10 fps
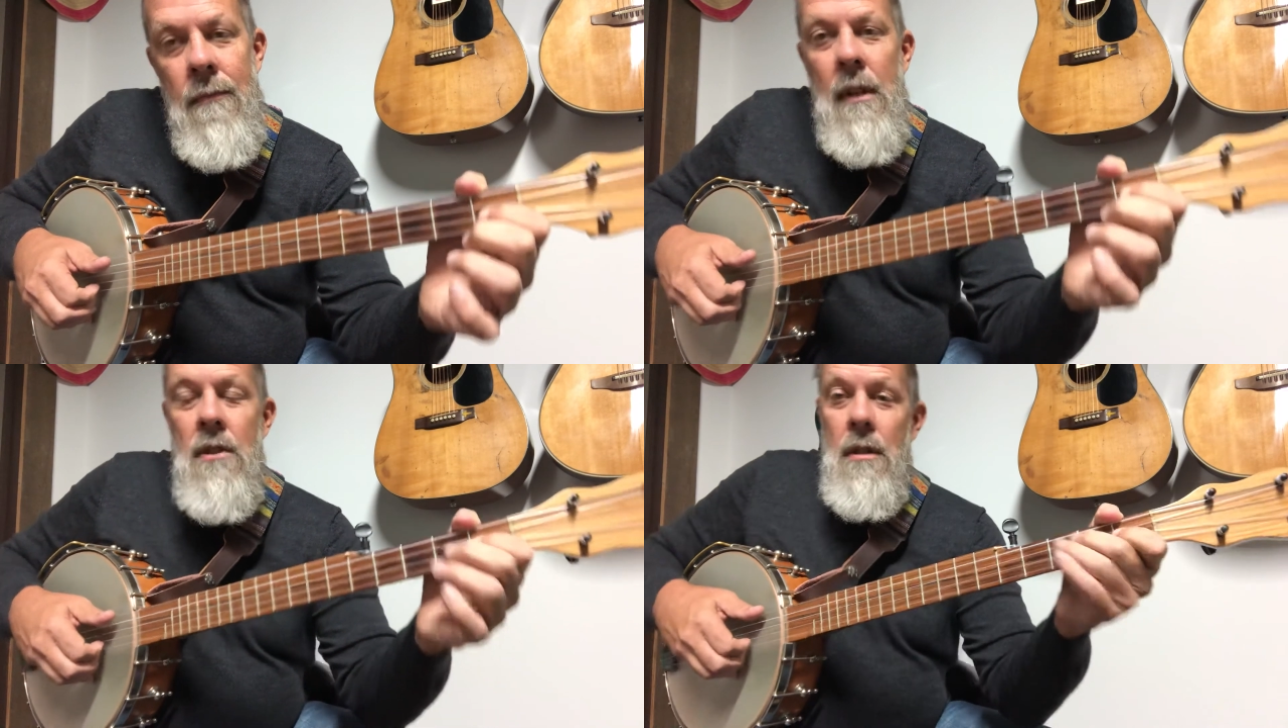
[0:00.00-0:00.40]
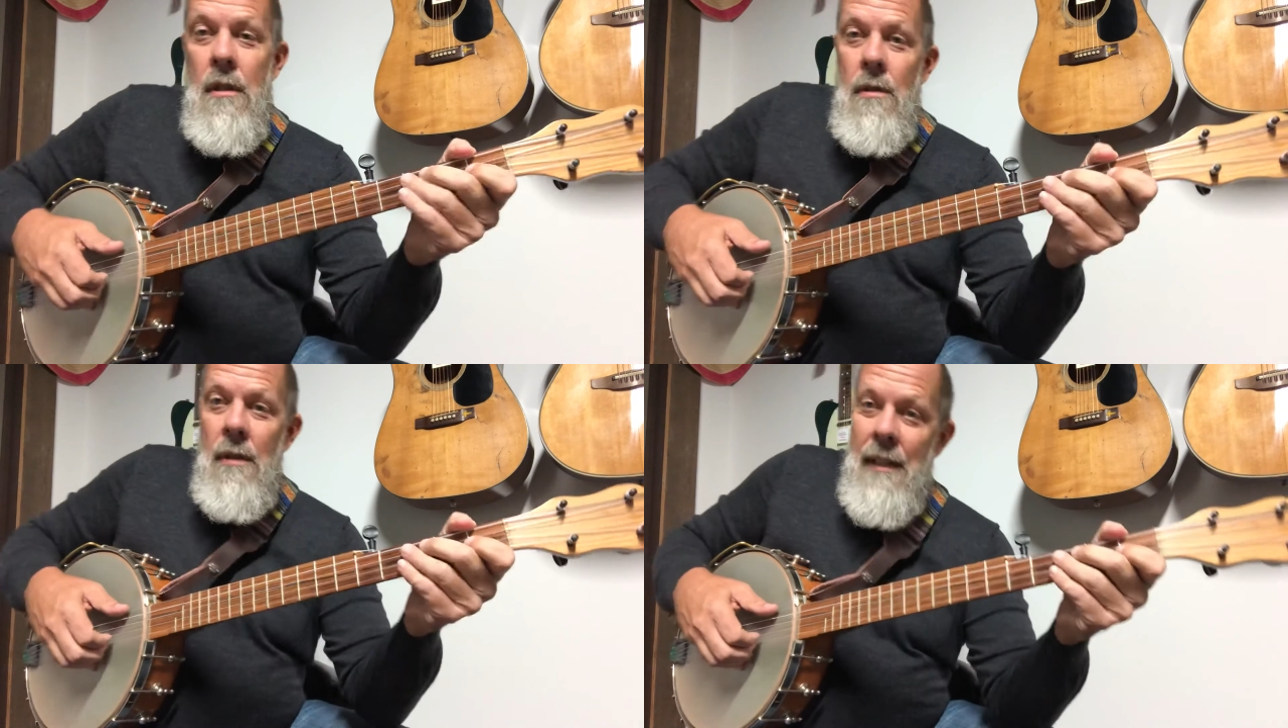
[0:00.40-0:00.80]

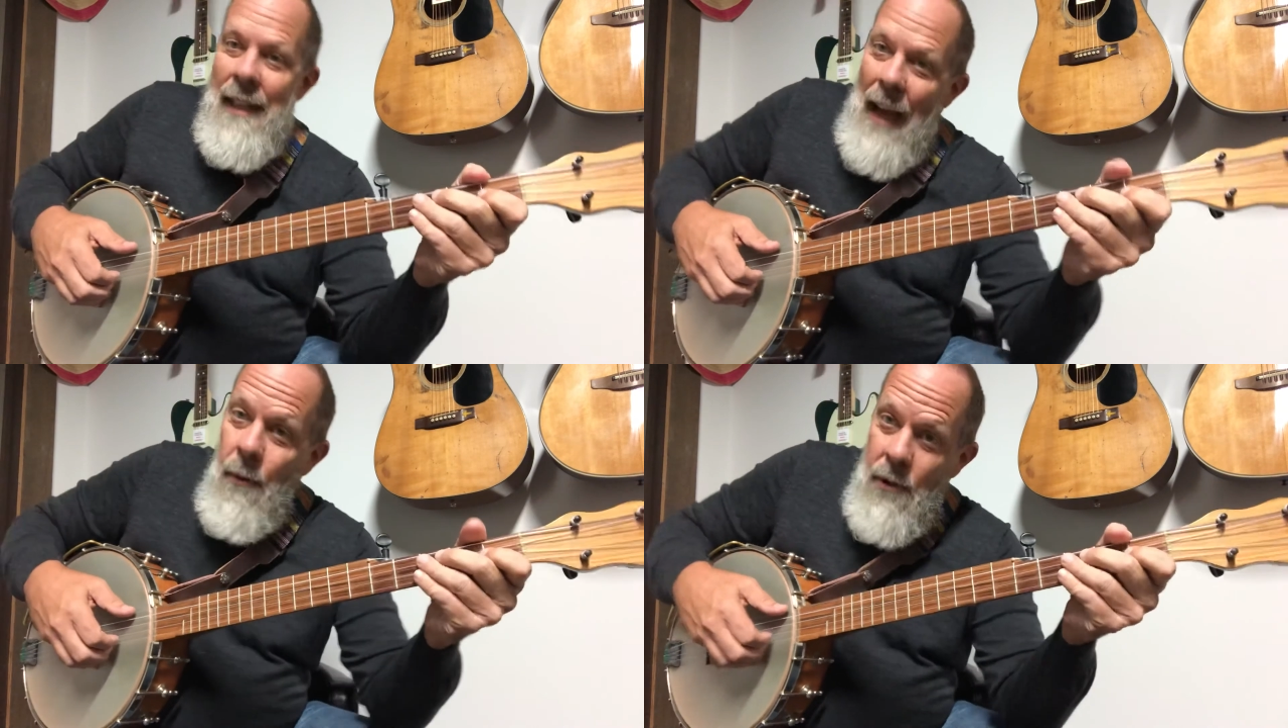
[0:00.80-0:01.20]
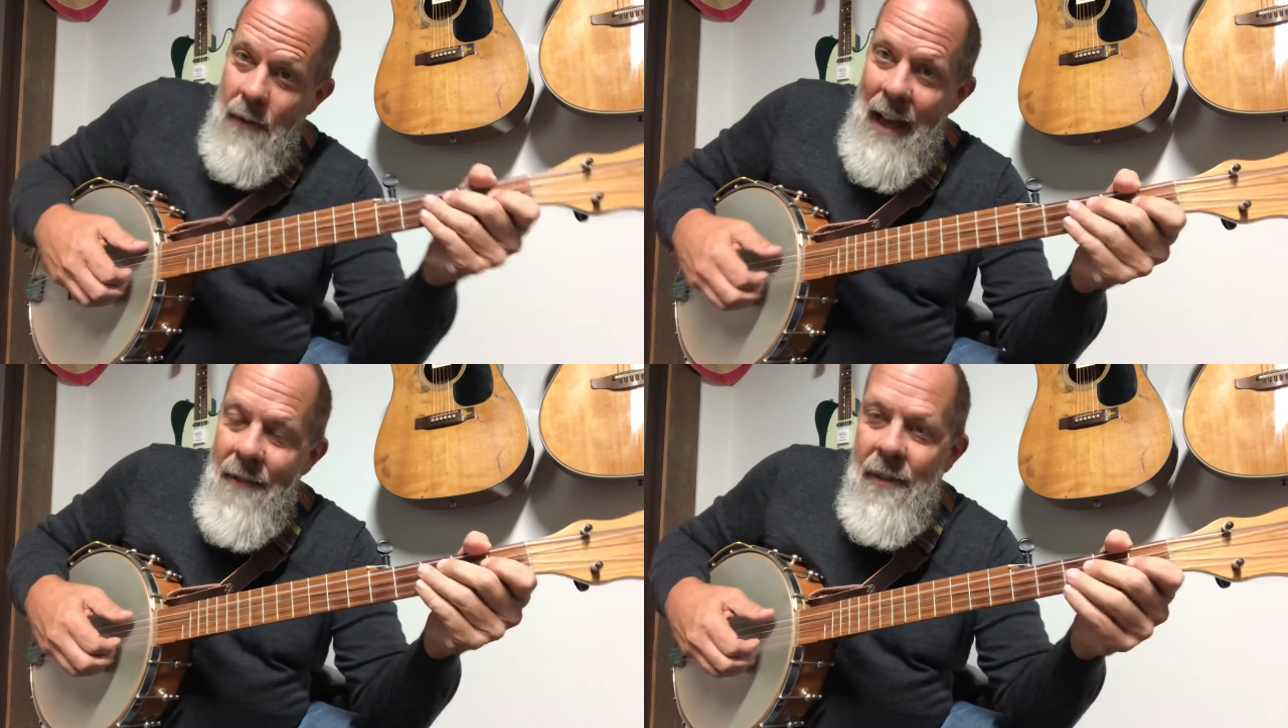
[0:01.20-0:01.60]
So I will do
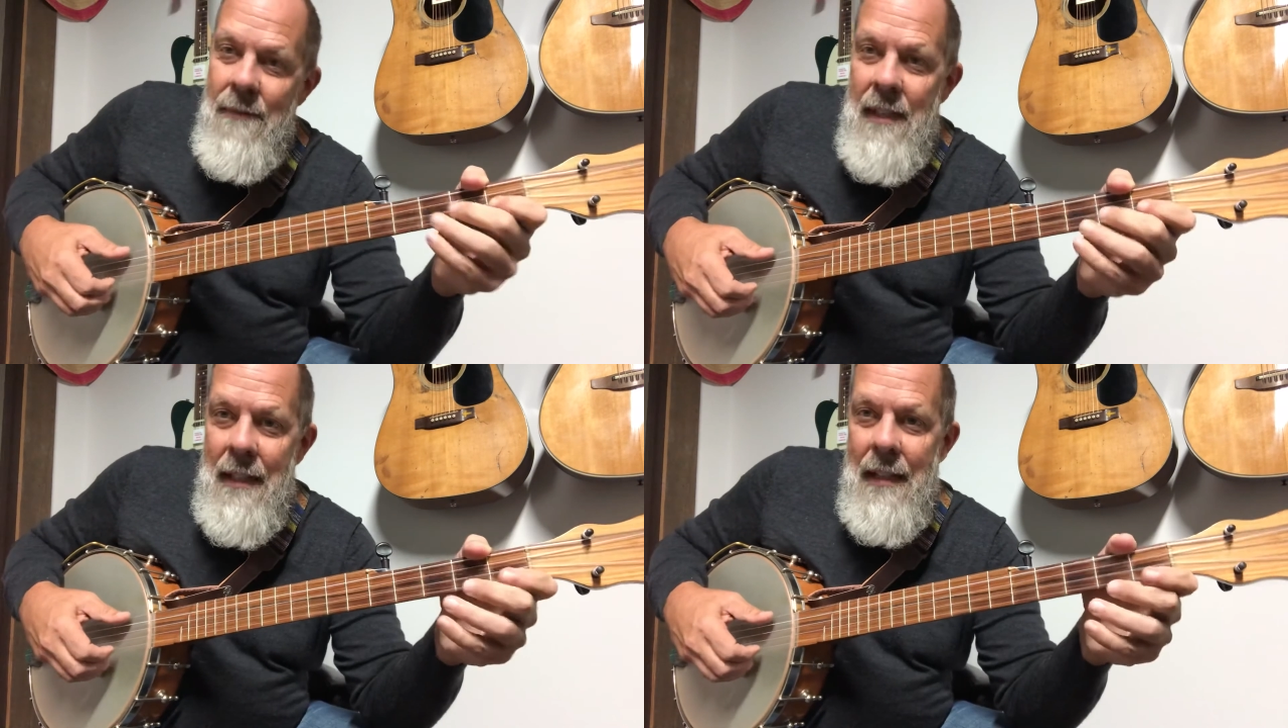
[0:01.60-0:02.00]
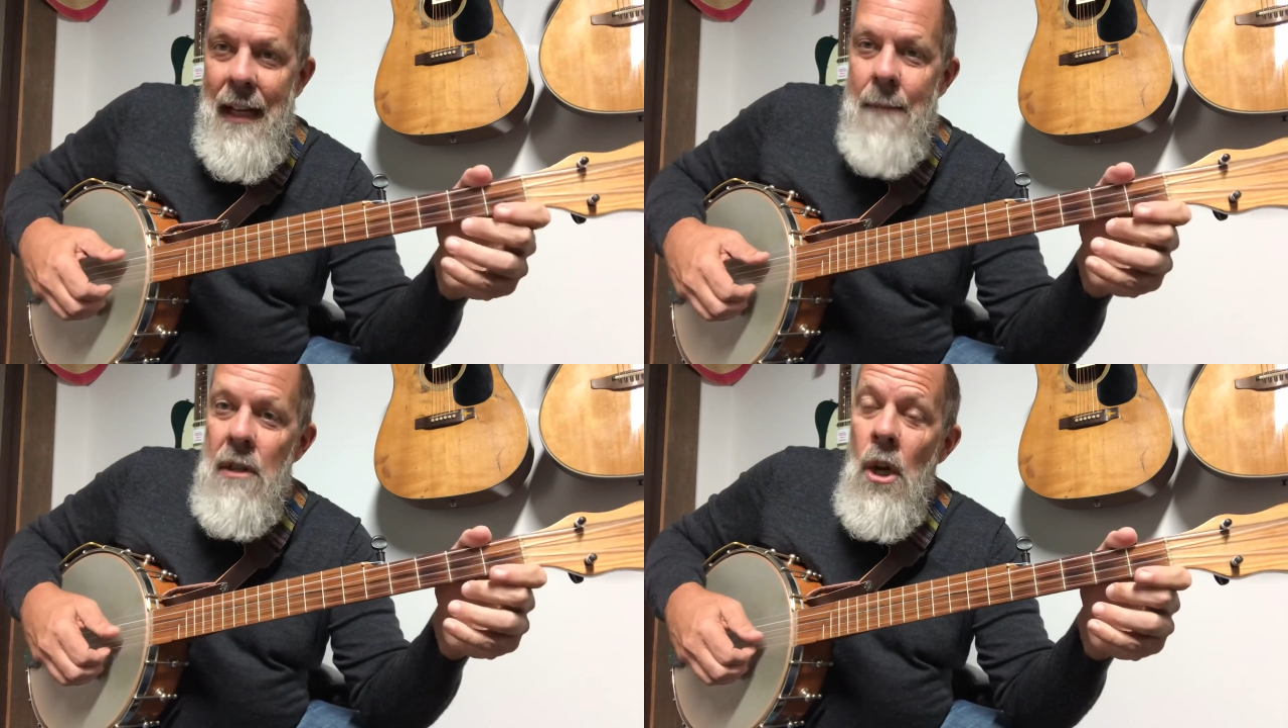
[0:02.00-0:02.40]
that 15
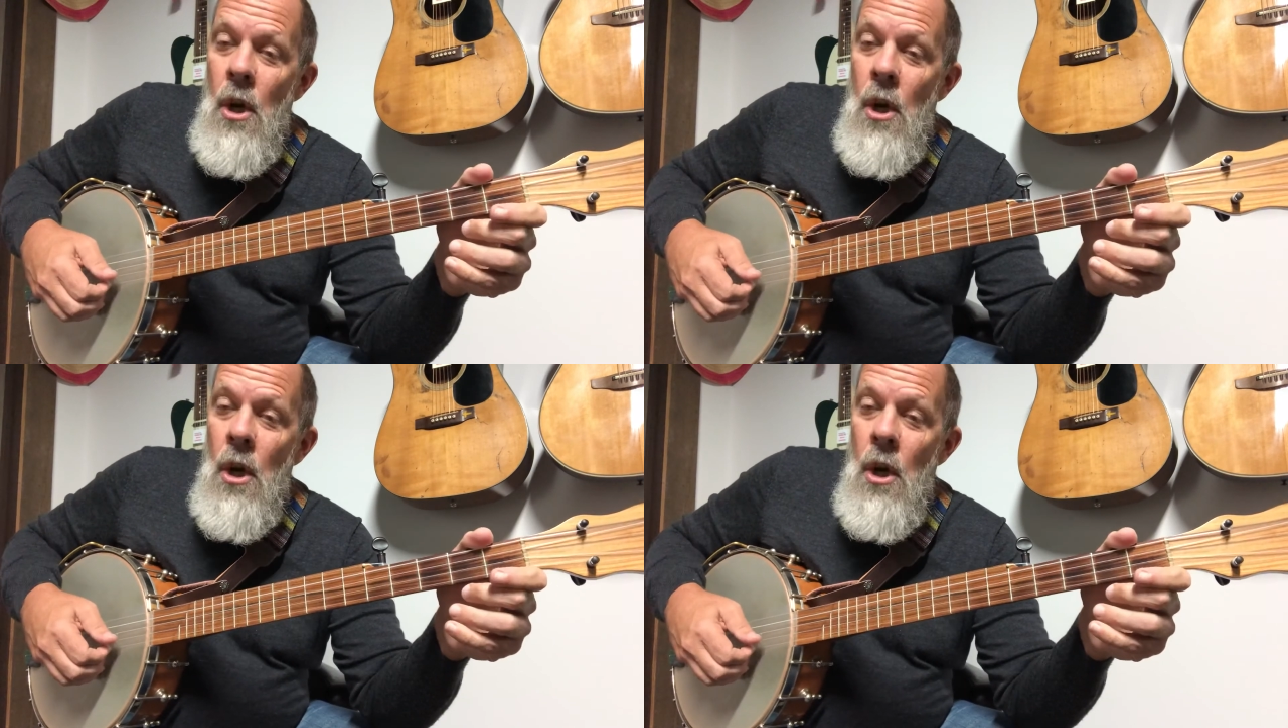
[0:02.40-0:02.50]
times.